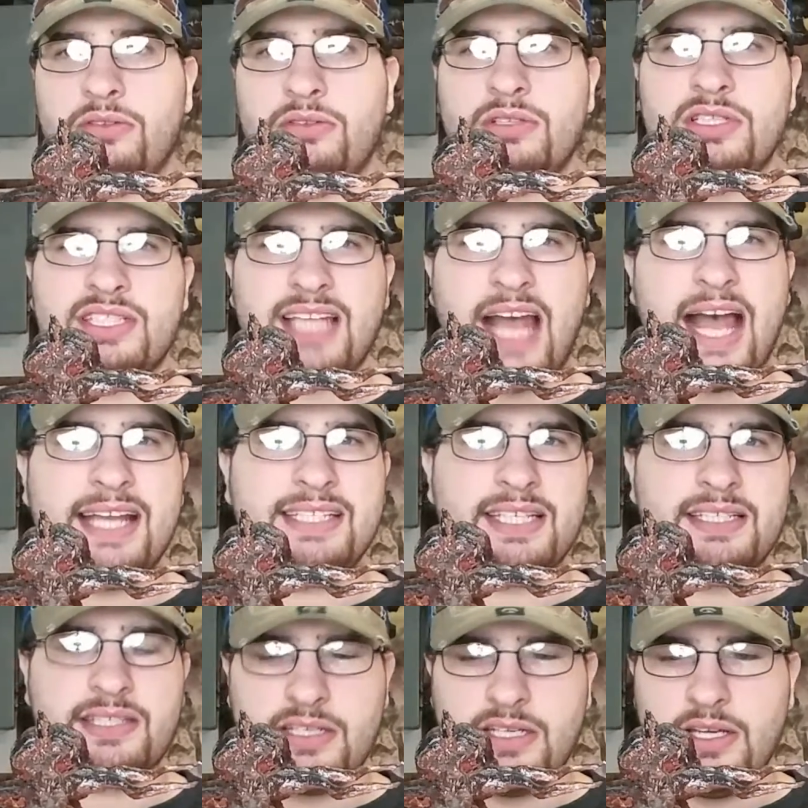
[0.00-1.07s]

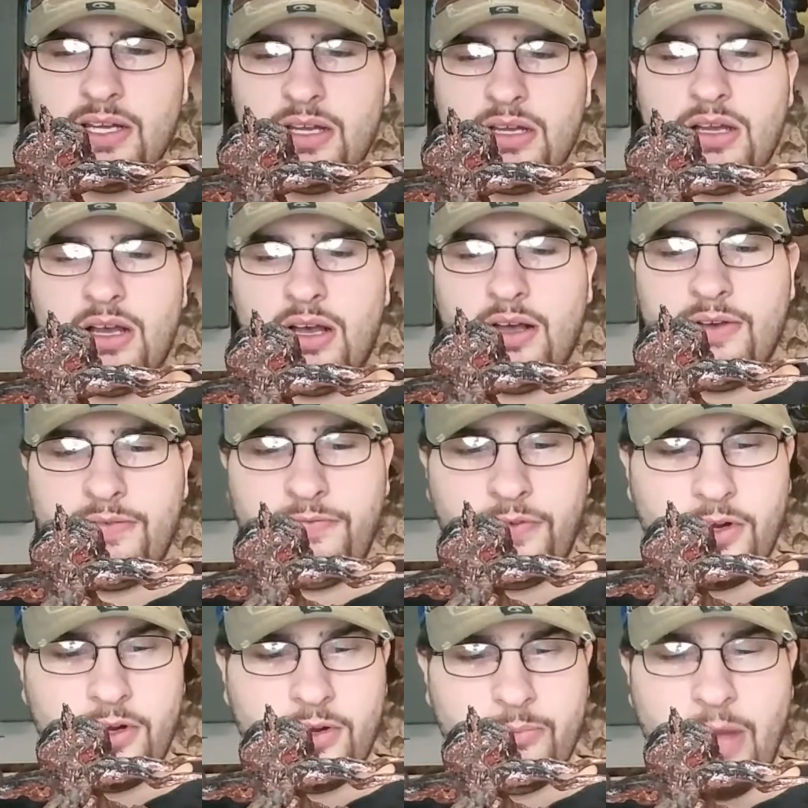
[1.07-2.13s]
sizes,
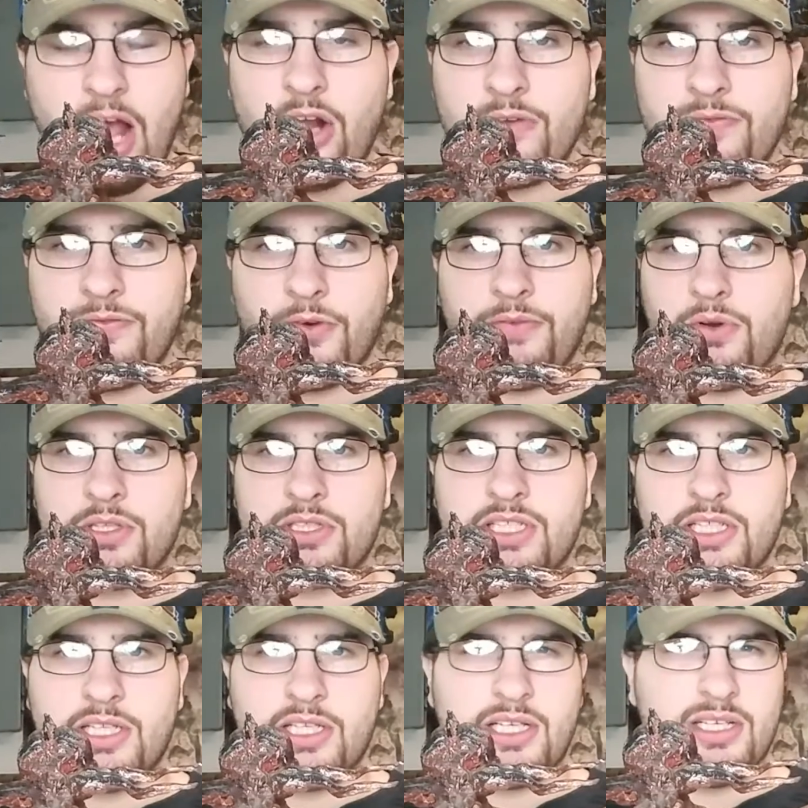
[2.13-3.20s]
from R44
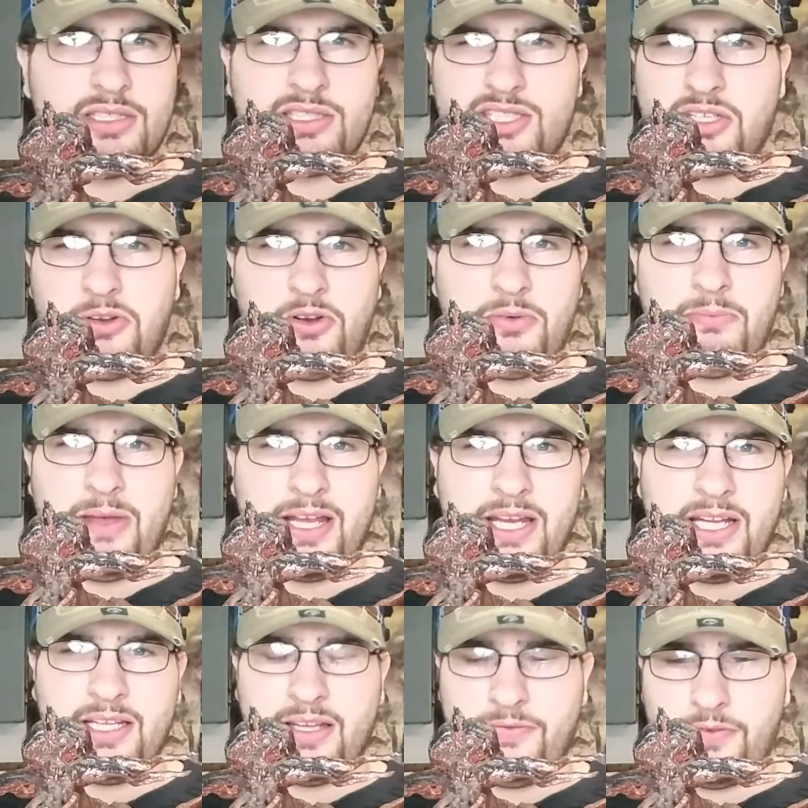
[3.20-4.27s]
to so
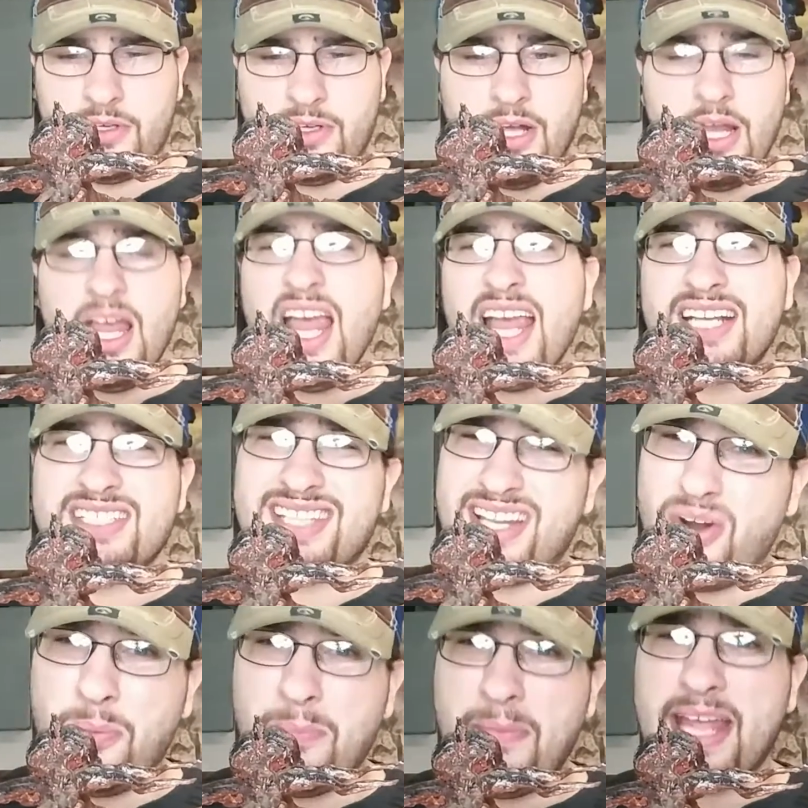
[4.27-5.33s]
many different, because they
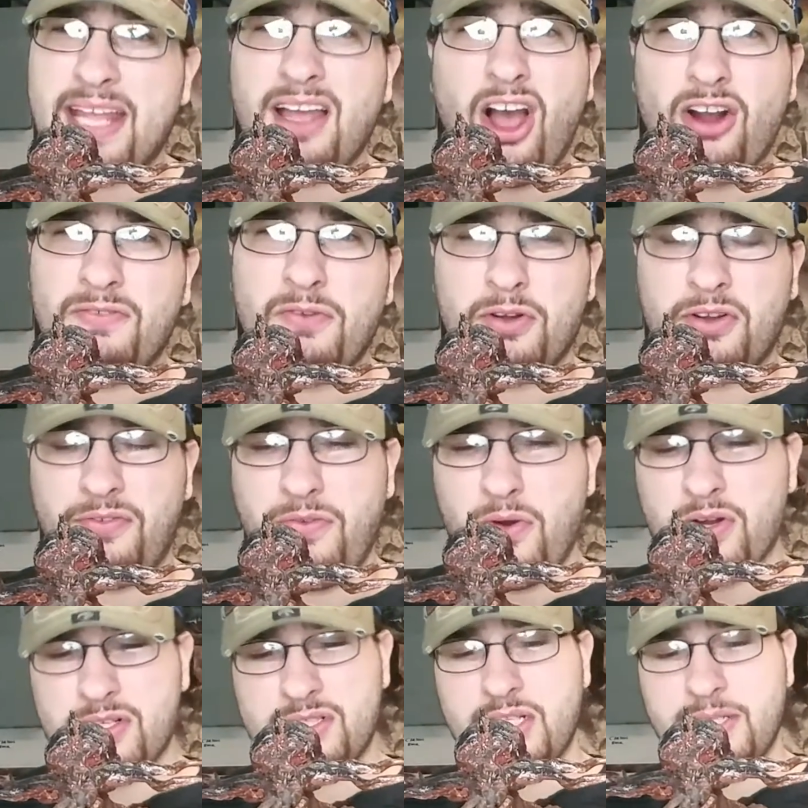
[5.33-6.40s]
don't make
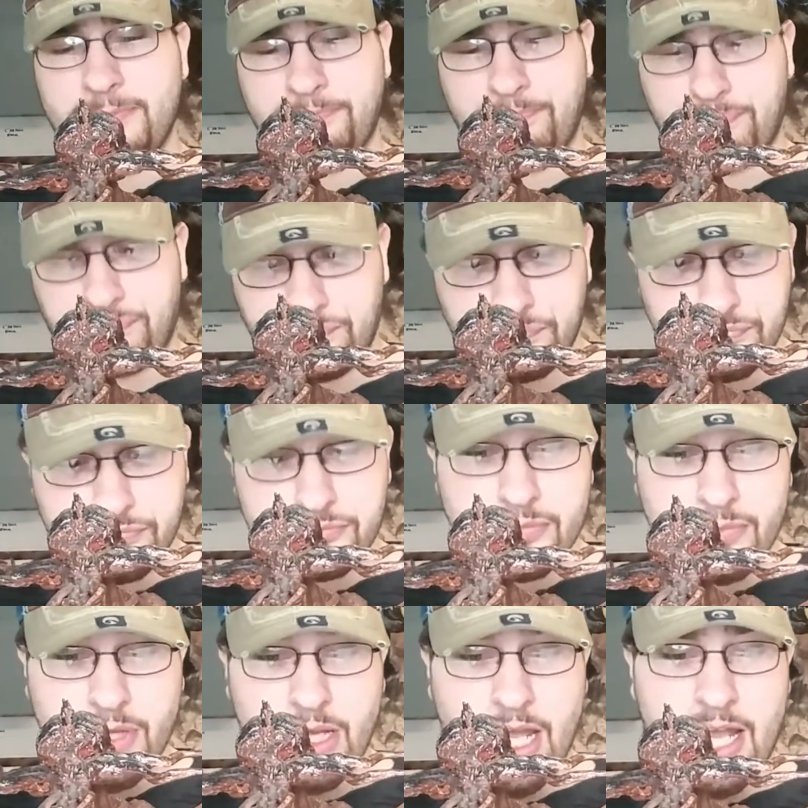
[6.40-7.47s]
R44s.
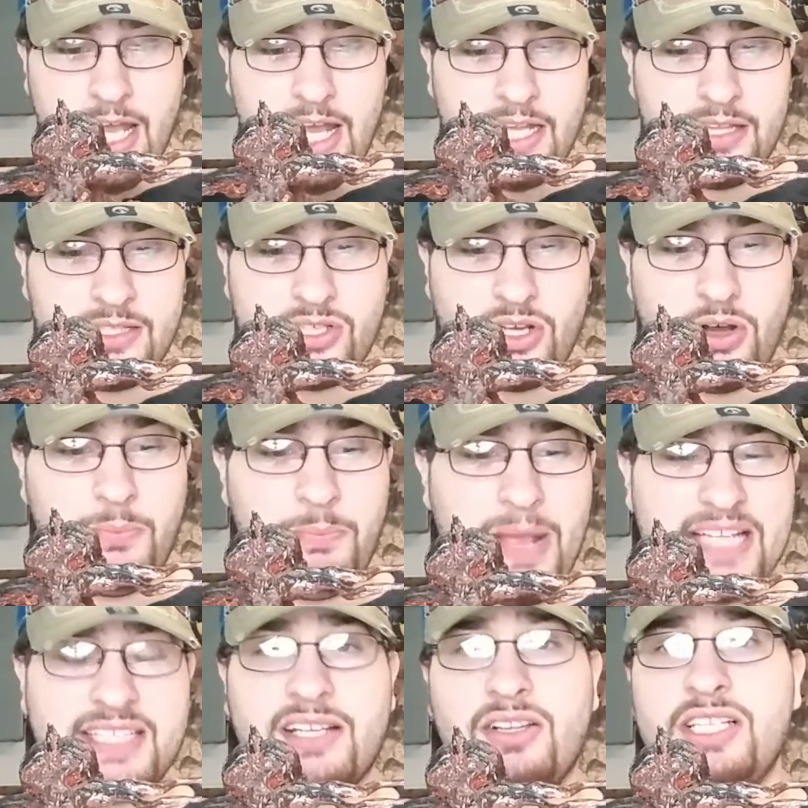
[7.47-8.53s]
And so
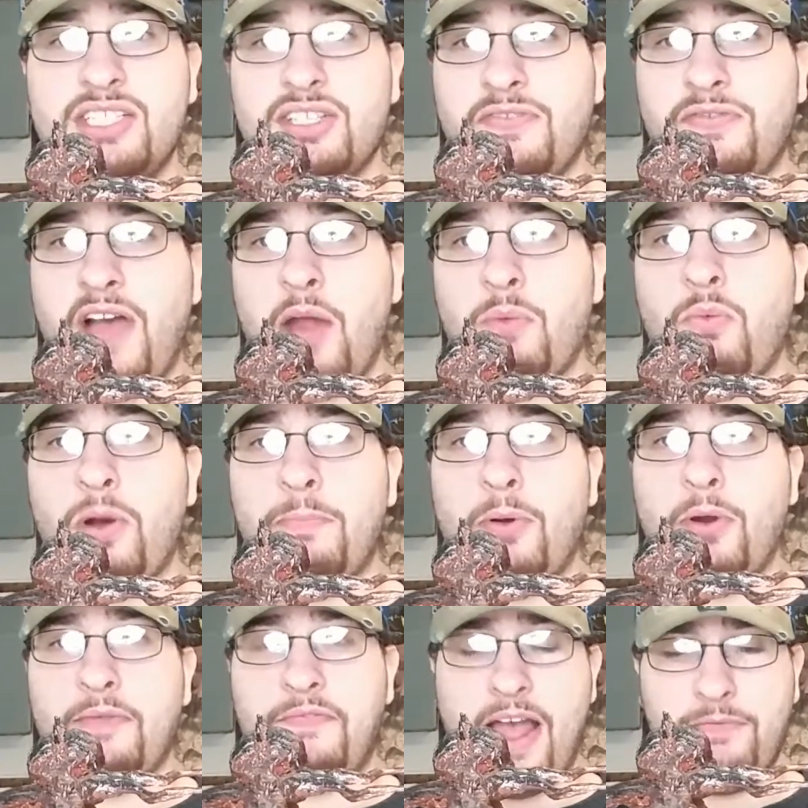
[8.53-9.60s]
basically just find
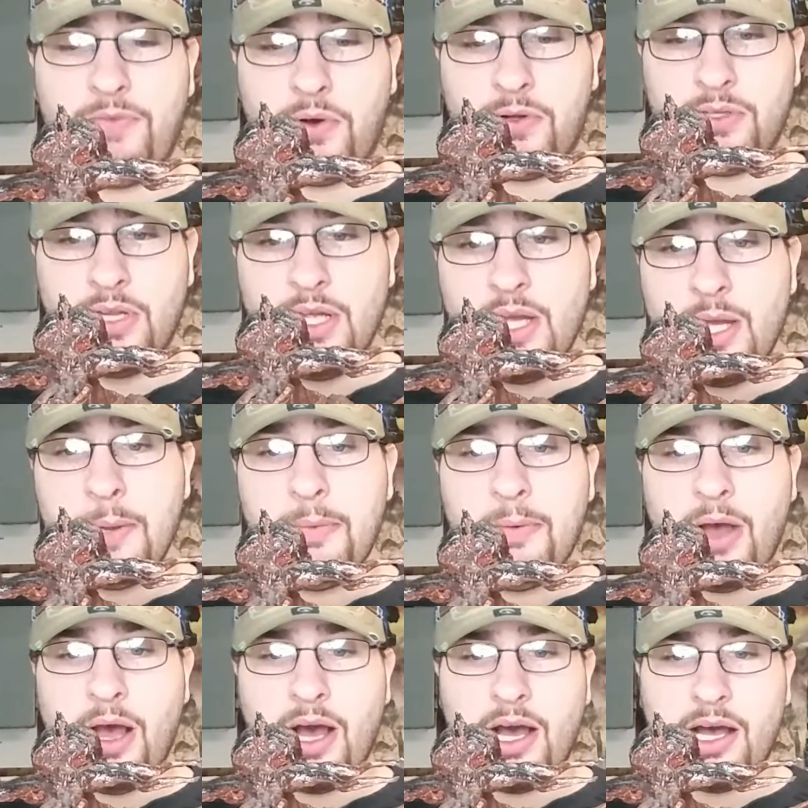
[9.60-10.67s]
1.5 volt
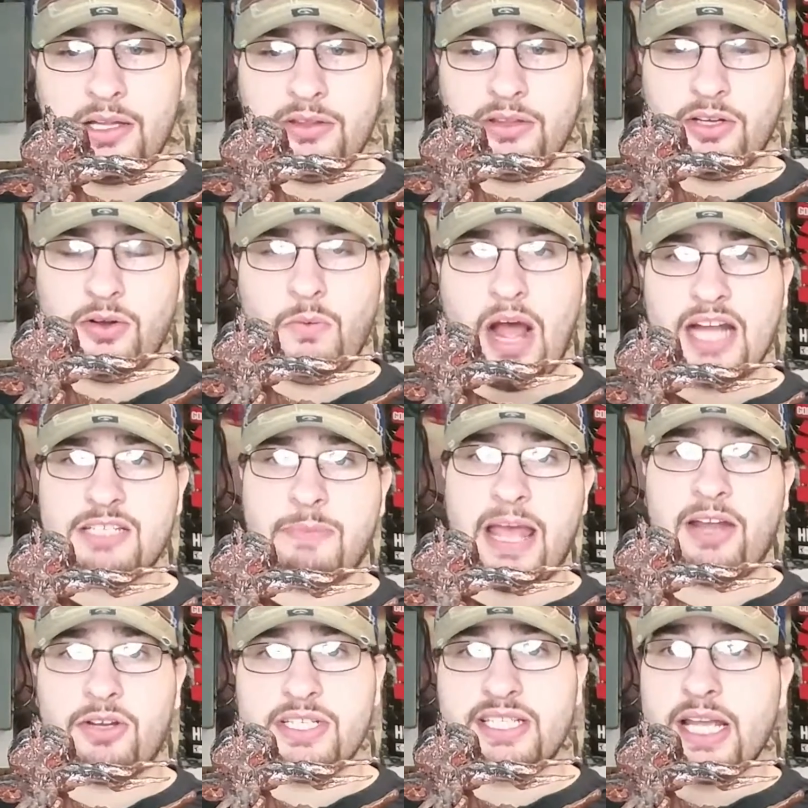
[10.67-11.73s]
little watch
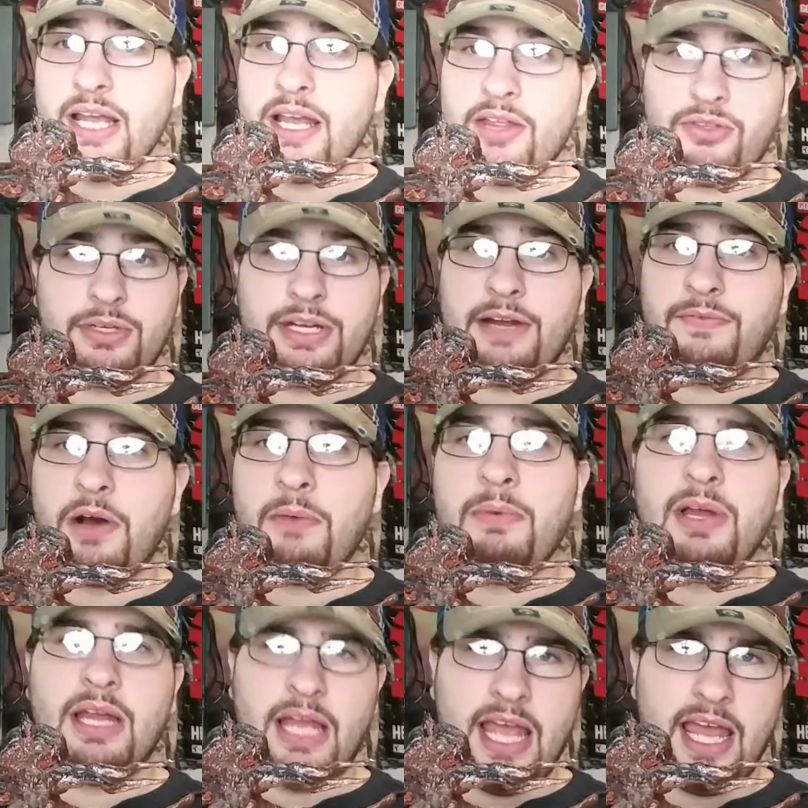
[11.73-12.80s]
batteries, 3 of them,
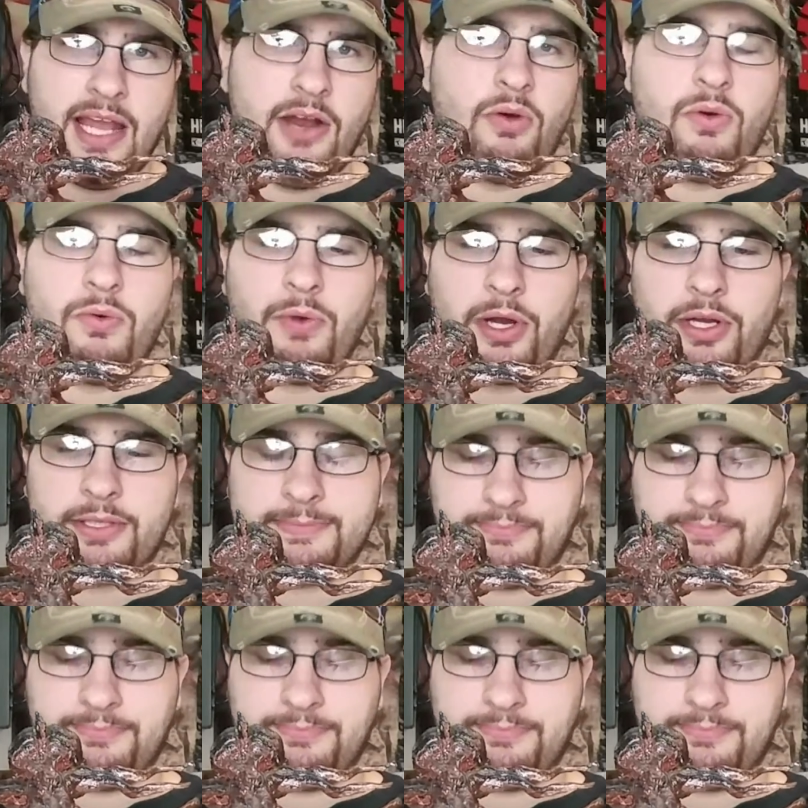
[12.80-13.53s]
and it will work.